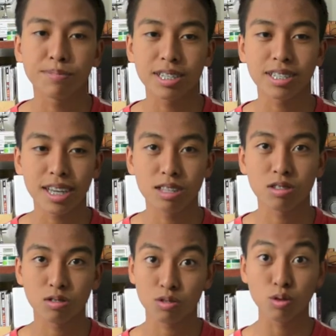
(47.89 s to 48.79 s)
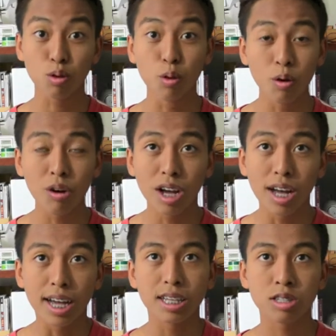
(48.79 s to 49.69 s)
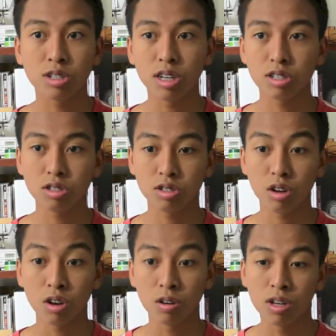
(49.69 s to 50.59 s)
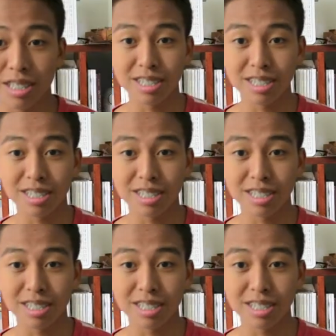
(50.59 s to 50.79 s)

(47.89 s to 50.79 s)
because like school is just so...